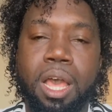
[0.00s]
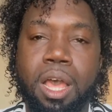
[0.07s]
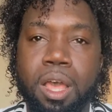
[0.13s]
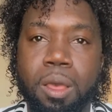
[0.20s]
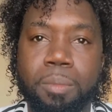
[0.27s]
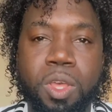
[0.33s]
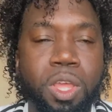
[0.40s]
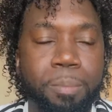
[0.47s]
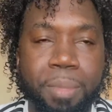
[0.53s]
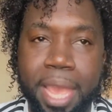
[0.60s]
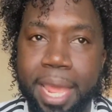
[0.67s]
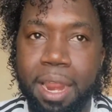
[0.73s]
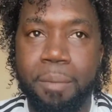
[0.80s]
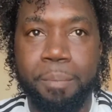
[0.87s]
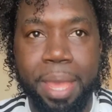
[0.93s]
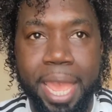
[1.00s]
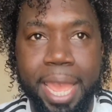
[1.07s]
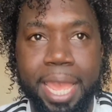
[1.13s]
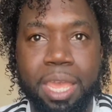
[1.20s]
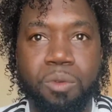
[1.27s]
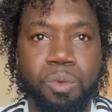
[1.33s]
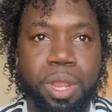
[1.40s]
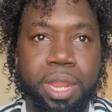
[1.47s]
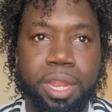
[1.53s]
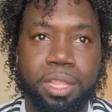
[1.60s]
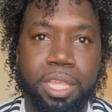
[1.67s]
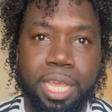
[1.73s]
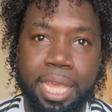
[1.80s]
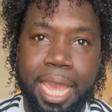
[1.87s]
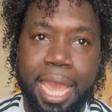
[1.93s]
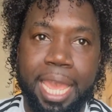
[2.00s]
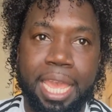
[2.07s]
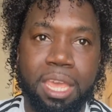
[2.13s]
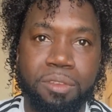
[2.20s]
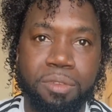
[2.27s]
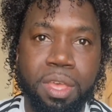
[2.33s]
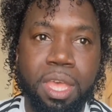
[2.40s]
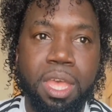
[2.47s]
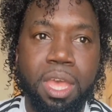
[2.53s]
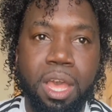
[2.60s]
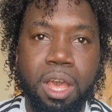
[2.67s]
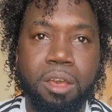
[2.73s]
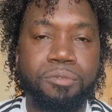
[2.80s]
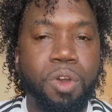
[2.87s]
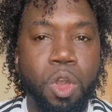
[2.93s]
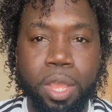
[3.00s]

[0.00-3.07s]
um, Hanauma Bay, where the cave uh,